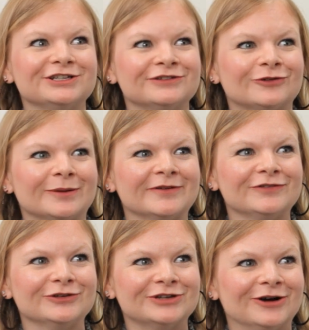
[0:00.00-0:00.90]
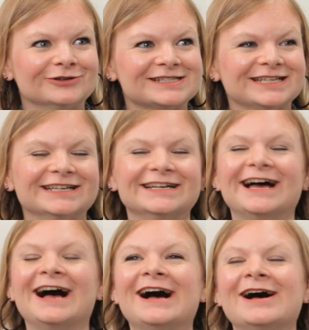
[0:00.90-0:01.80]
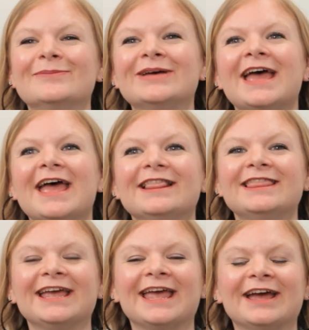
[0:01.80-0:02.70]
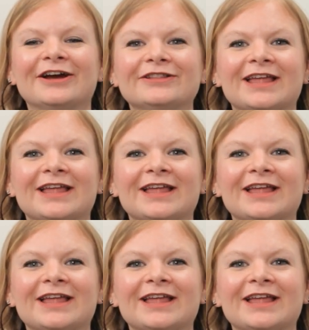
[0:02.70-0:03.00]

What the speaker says: your form if you don't. They care,